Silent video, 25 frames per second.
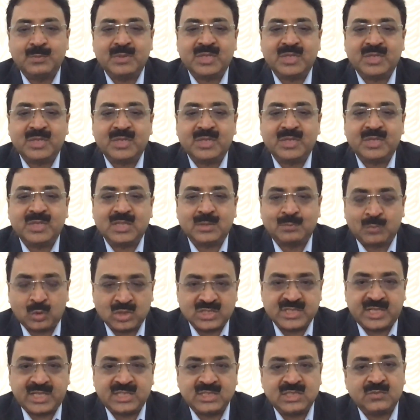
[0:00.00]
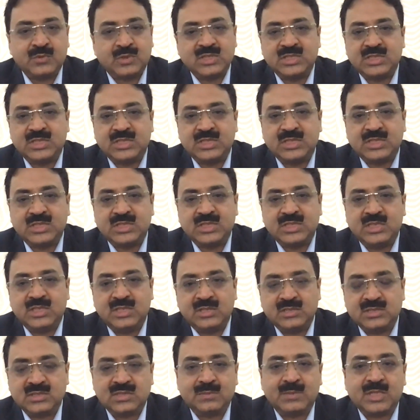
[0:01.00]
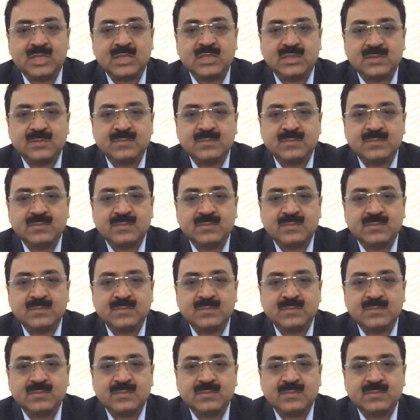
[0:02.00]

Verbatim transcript: become more challenging for the dealers in the market.